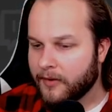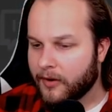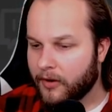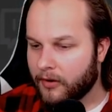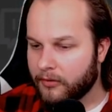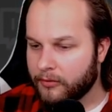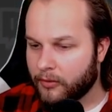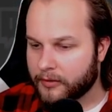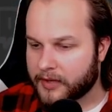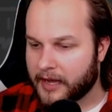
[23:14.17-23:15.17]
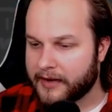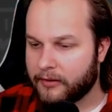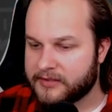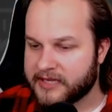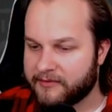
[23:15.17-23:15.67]
Oh Lord, Cotton
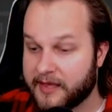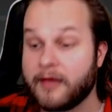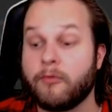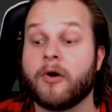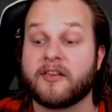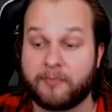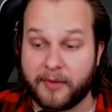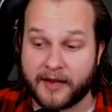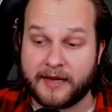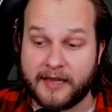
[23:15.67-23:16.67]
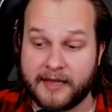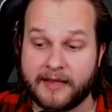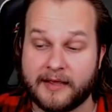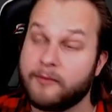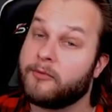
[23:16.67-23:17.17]
Hill definitely. He would have been. He
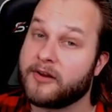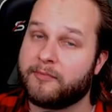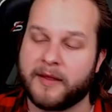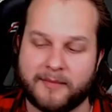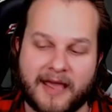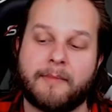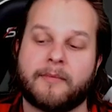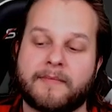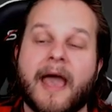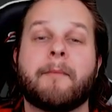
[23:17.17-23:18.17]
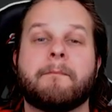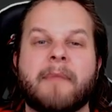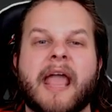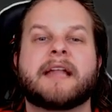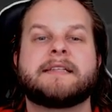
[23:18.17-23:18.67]
he would have been. That that
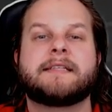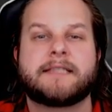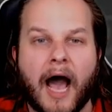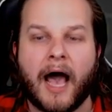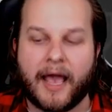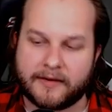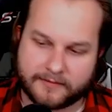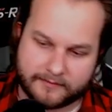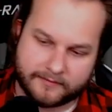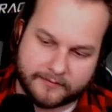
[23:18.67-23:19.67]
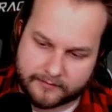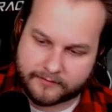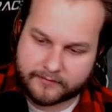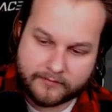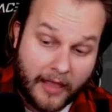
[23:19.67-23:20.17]
man died,
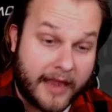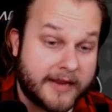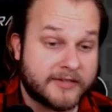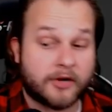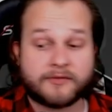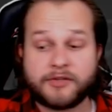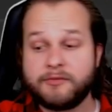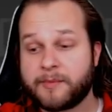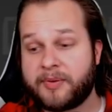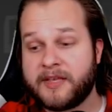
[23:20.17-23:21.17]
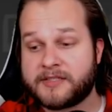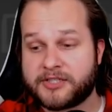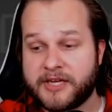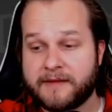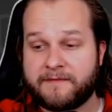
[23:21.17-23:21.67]
and he deserved to. He was a piece of
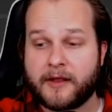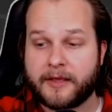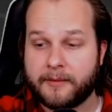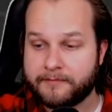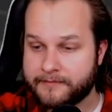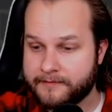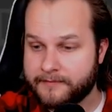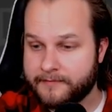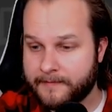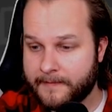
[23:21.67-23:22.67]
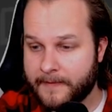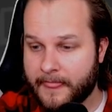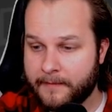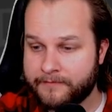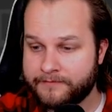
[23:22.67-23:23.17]
shit. Fuck him.
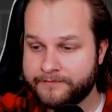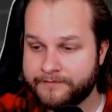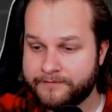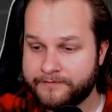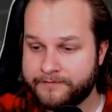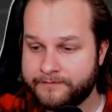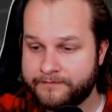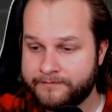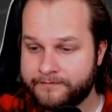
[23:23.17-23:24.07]
Mm-hmm.